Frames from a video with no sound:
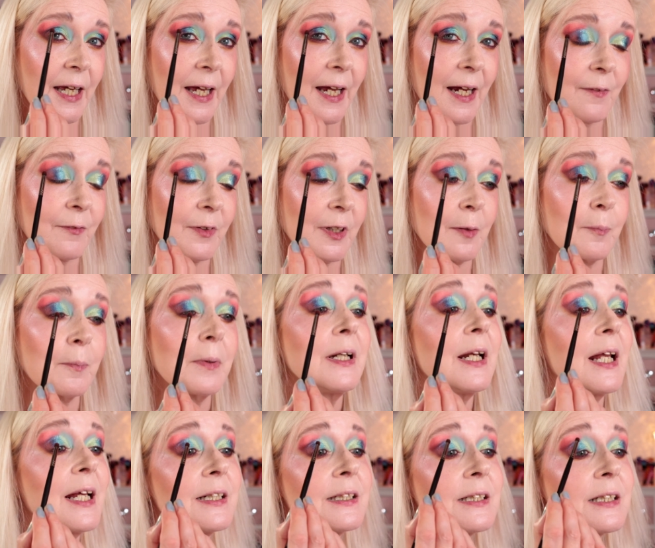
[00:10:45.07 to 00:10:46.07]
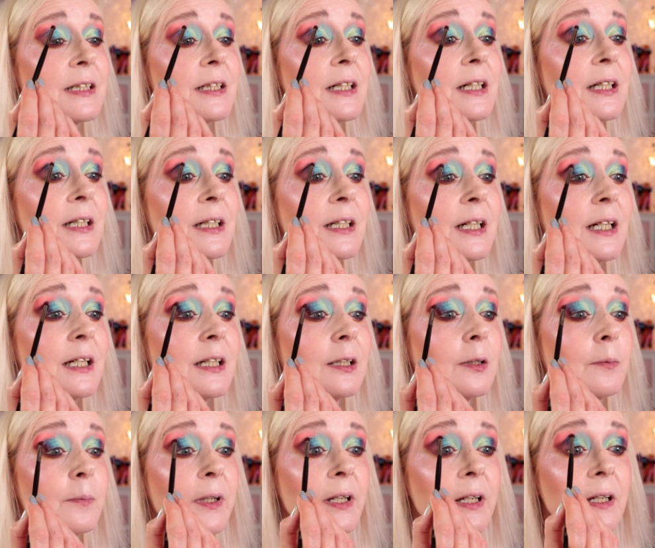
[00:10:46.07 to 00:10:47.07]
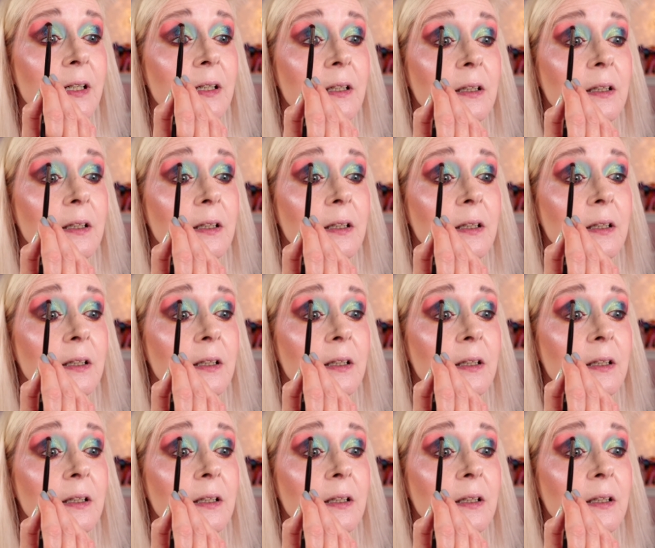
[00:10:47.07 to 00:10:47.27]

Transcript: area blended a little bit